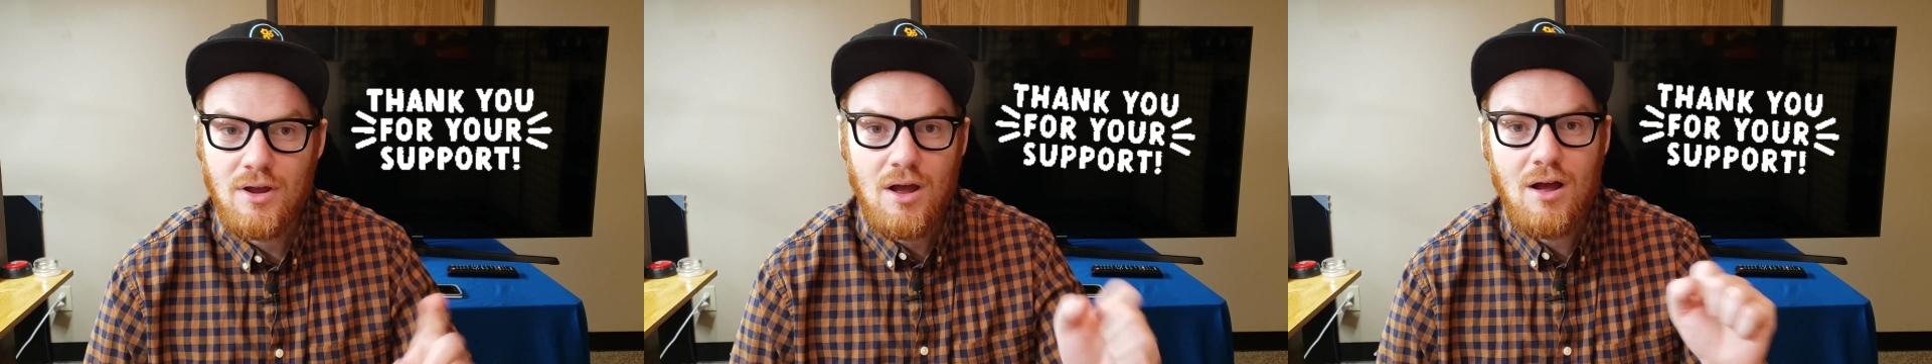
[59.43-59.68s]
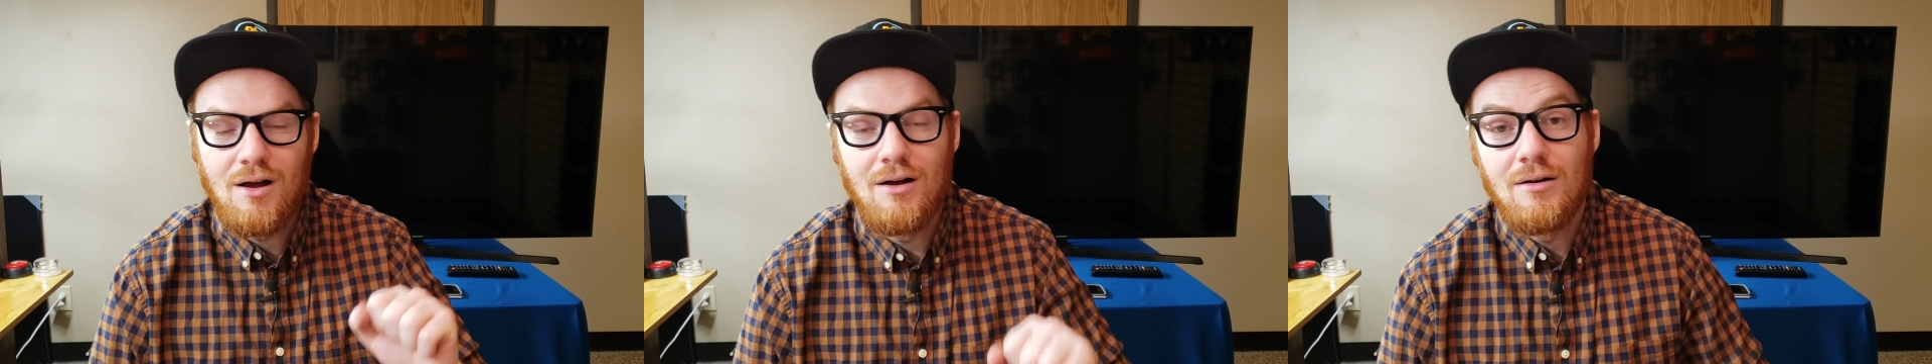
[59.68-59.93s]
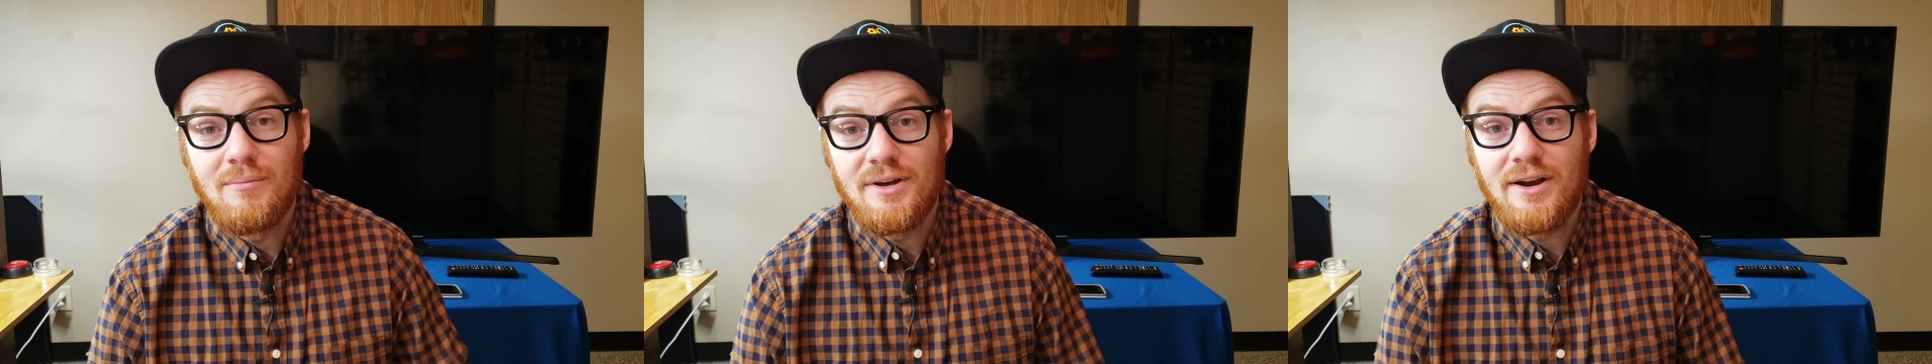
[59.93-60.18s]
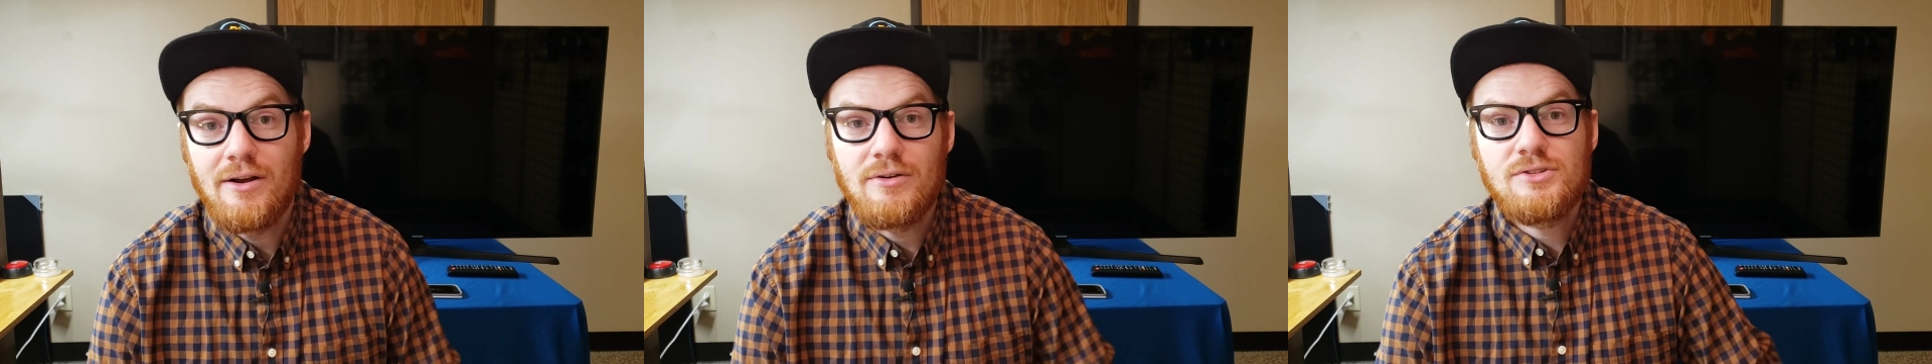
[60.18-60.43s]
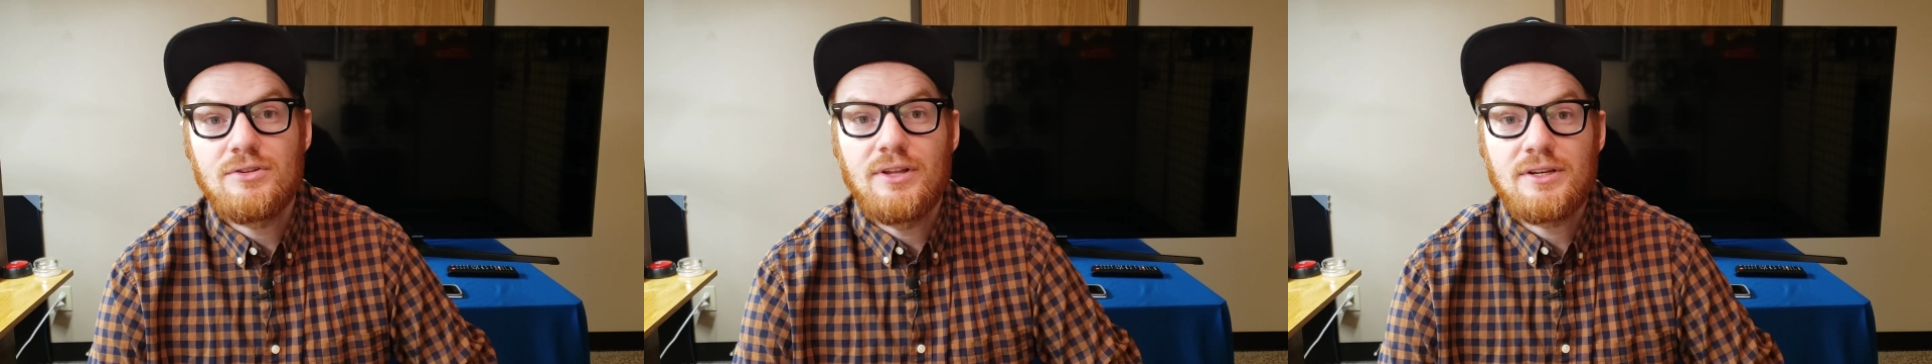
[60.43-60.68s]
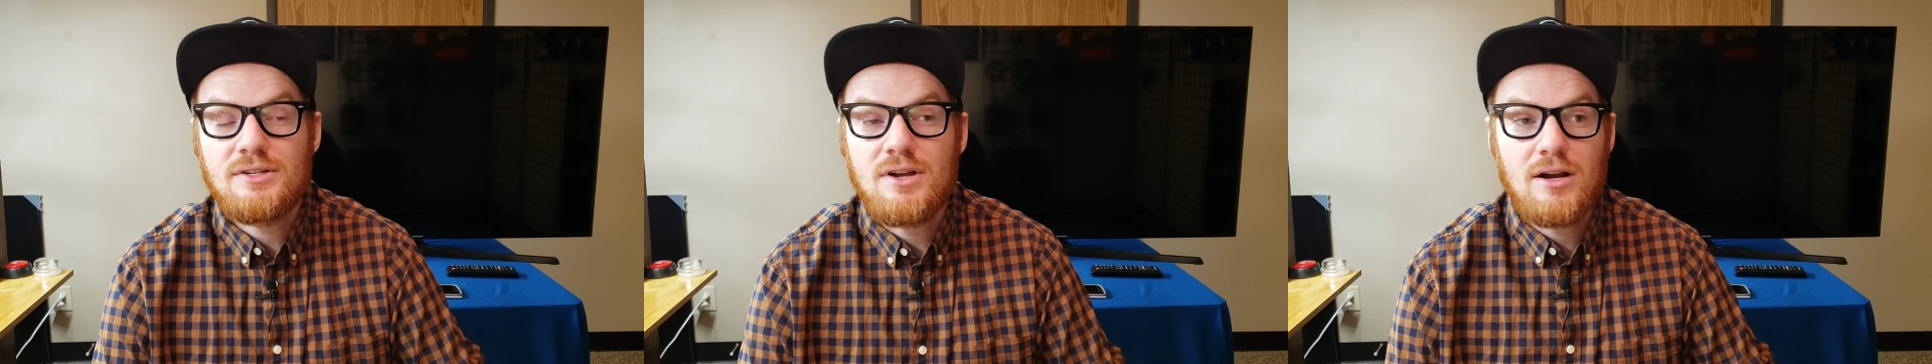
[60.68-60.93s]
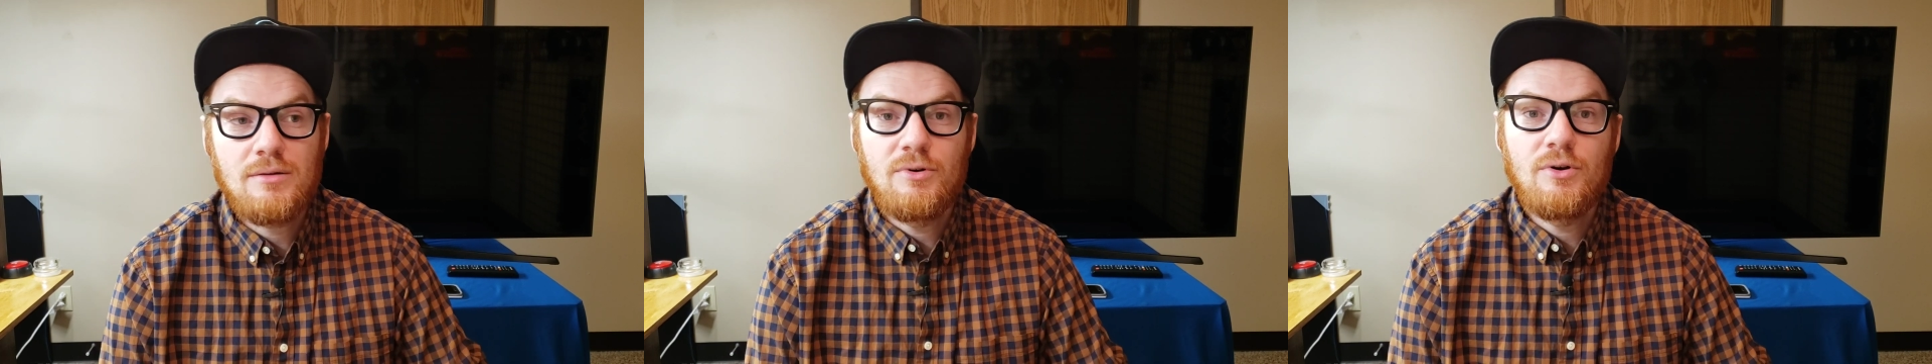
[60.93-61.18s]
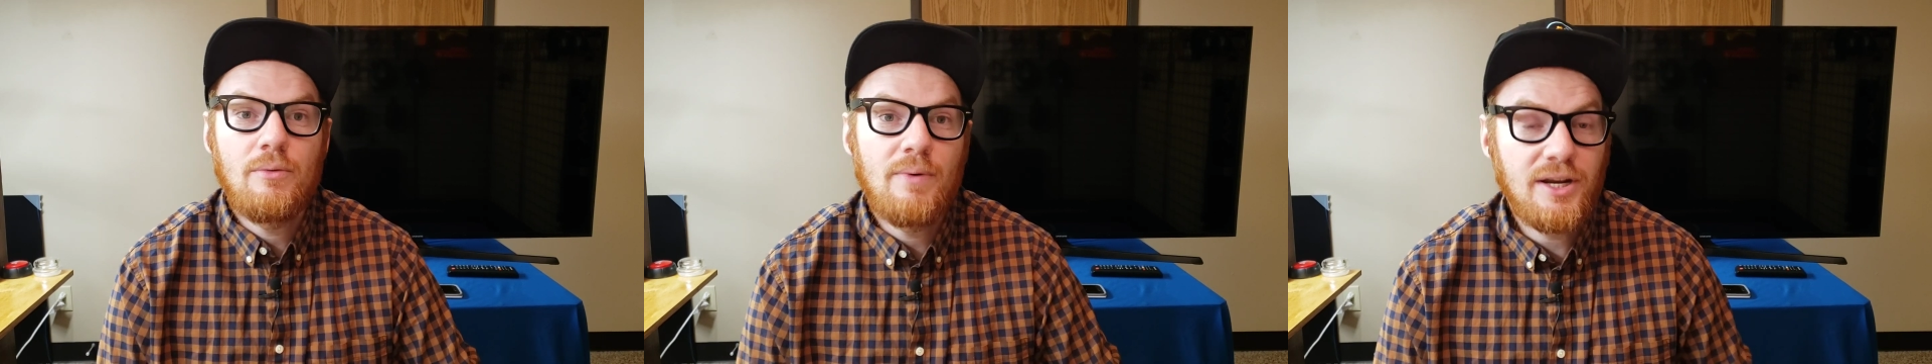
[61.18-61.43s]
And I also like to talk about our
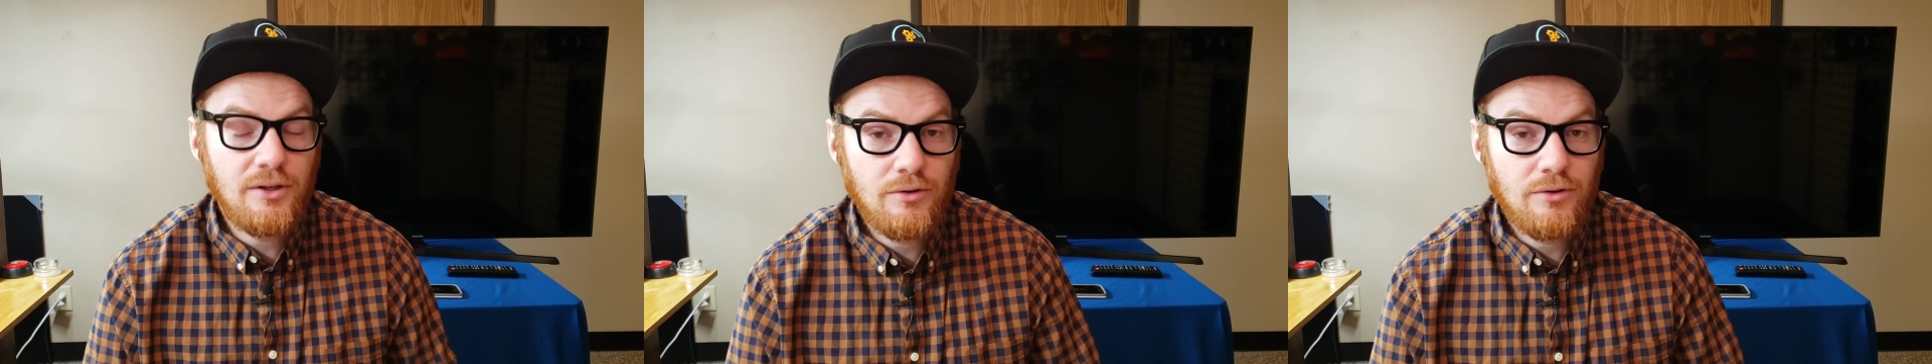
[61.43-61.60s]
regular